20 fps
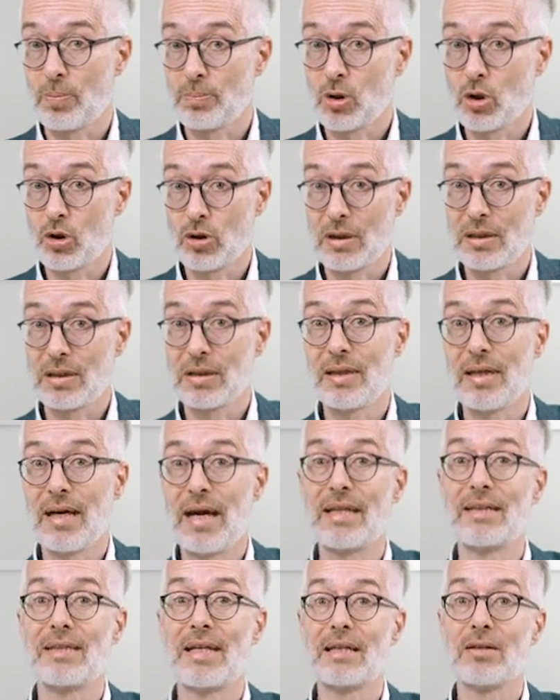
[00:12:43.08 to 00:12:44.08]
optional.
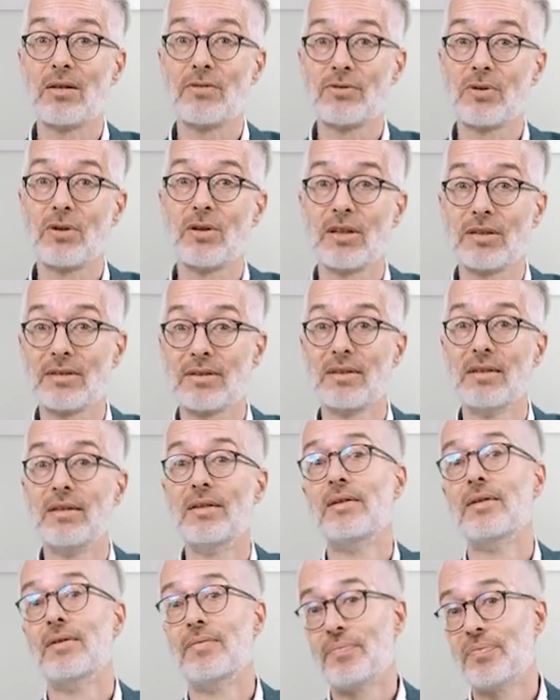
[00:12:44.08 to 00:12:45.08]
And then, of course,
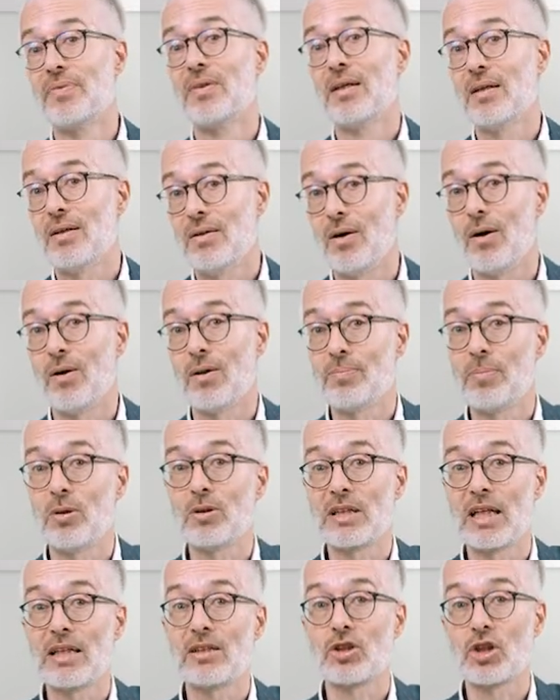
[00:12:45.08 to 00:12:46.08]
all
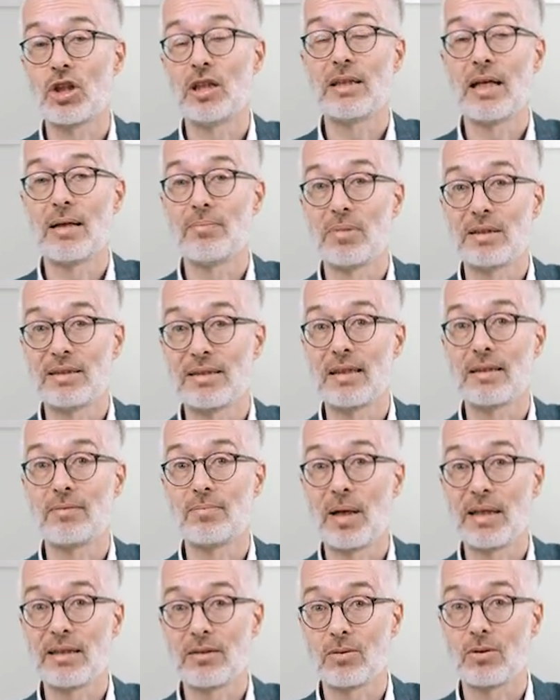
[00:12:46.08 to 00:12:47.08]
potential numbers that
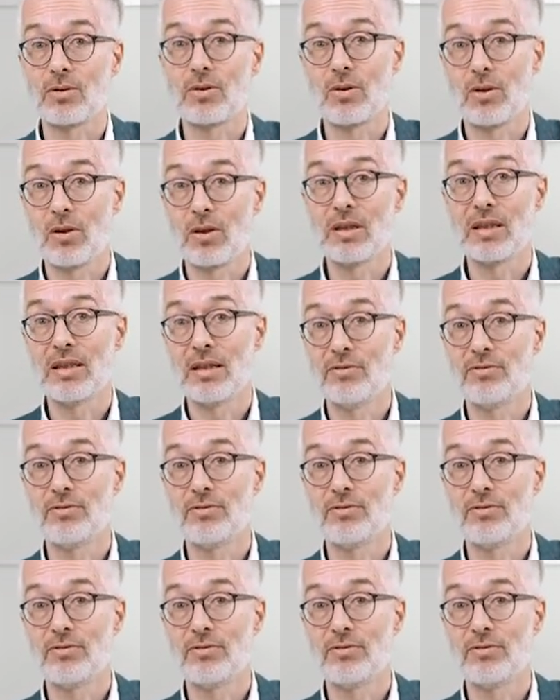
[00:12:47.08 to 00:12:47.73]
might occur here,